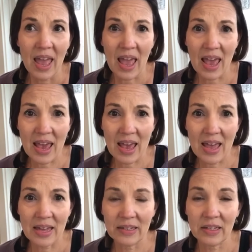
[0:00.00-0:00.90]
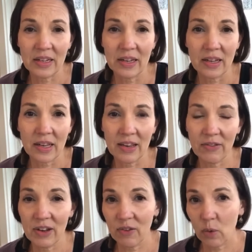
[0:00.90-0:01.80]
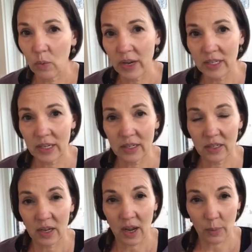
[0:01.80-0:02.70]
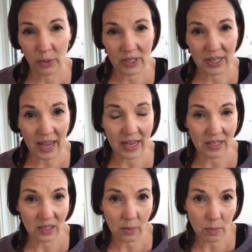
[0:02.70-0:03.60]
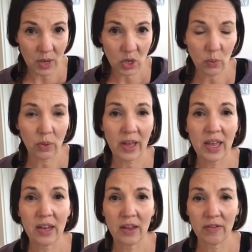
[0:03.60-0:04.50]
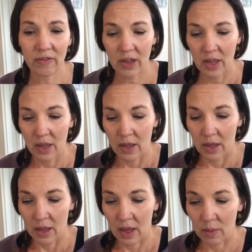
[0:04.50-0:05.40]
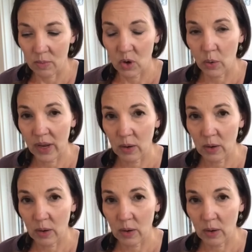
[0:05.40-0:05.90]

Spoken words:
And even if it wasn't a precise menu plan of knowing